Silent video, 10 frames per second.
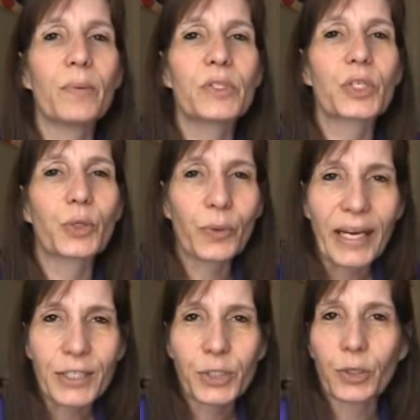it was a
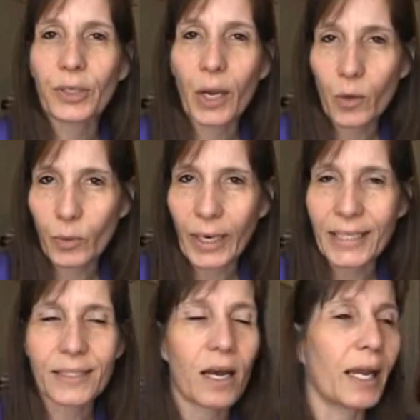great turnout,
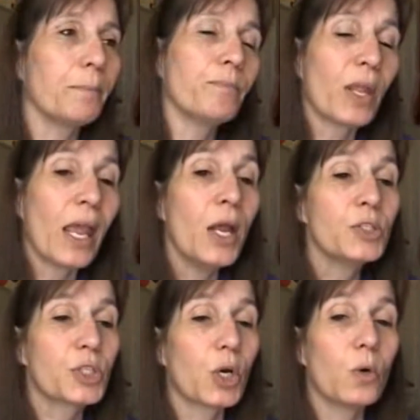great time.
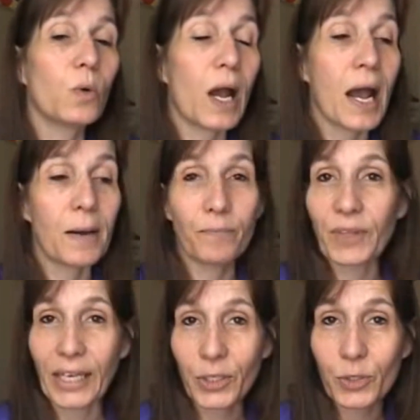So
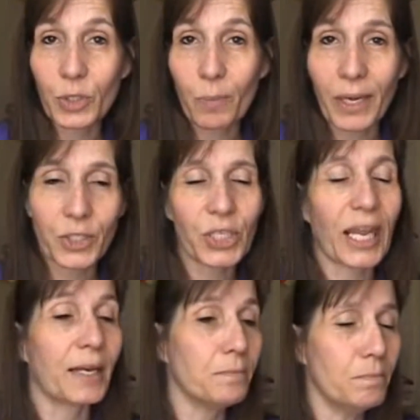thank you so much
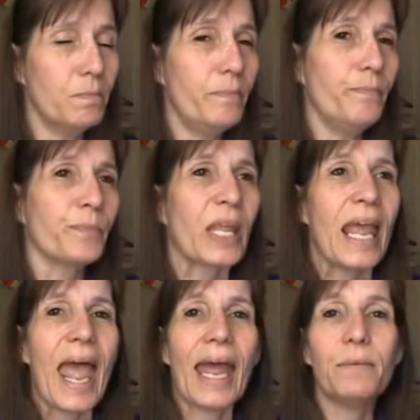again.
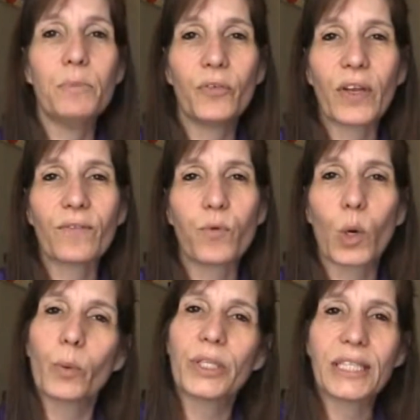And moving
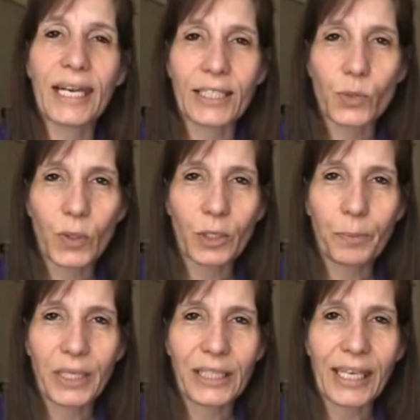forward, the next one will
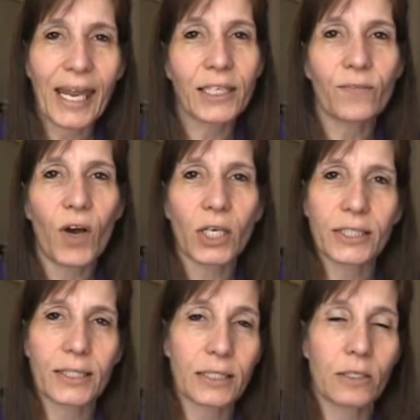be at the end of
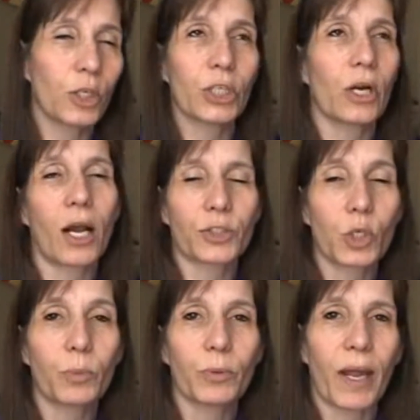August, or
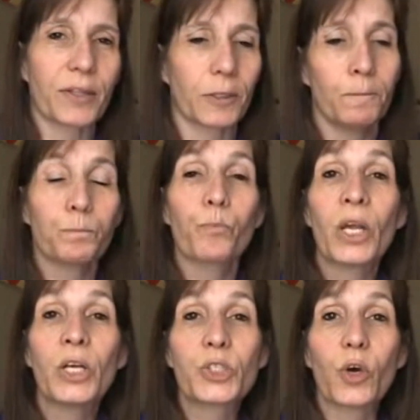October rather.
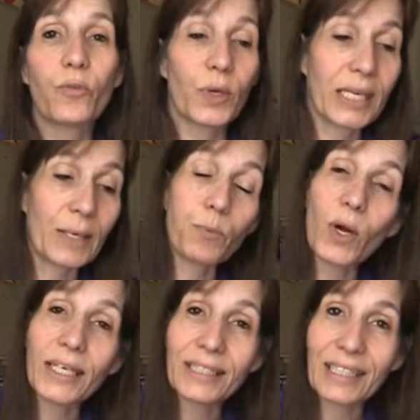So if we keep
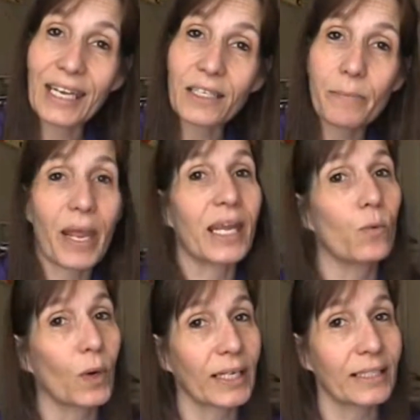one at the end of May
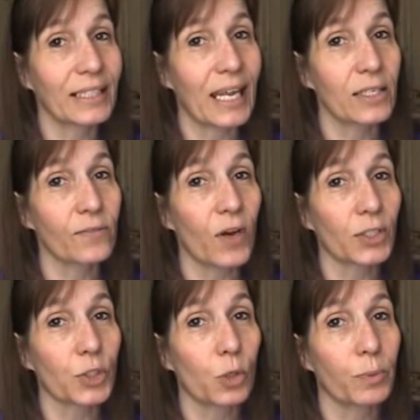and one at the end of
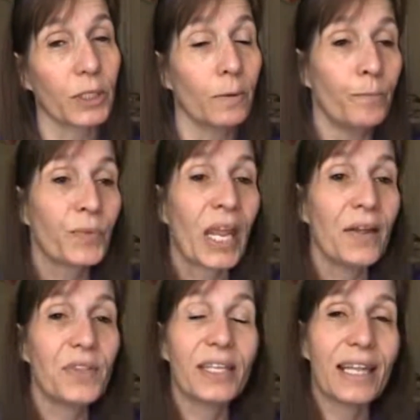October,
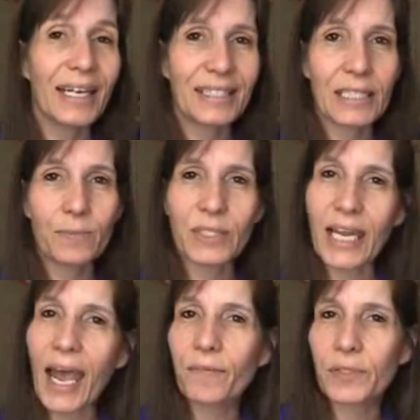then that seems
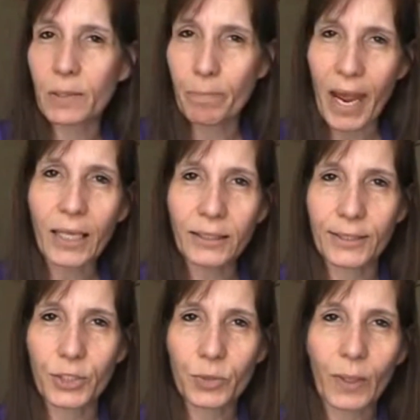to have some
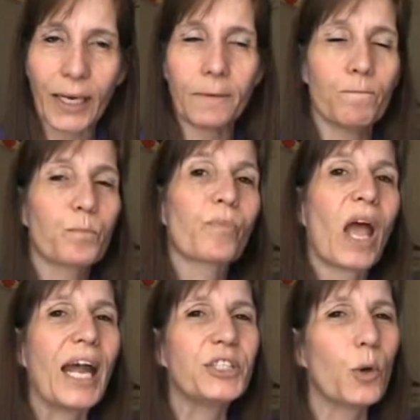balance, right?
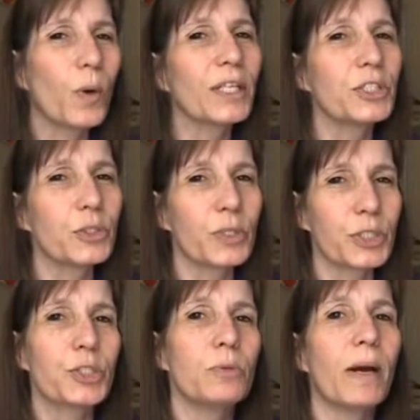I don't want to do
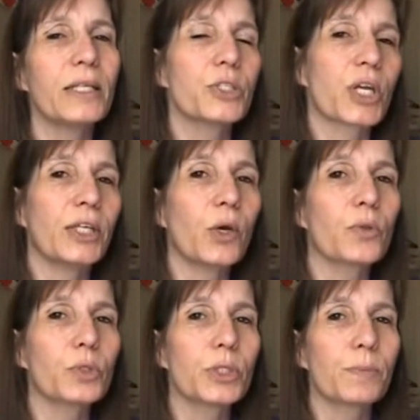it too much. I
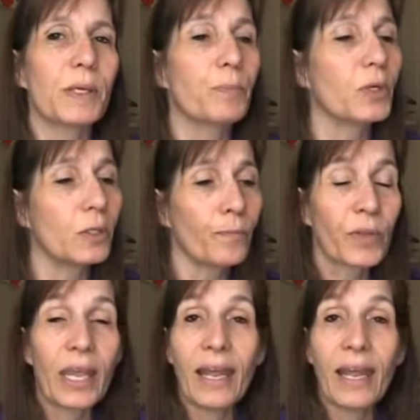know there's people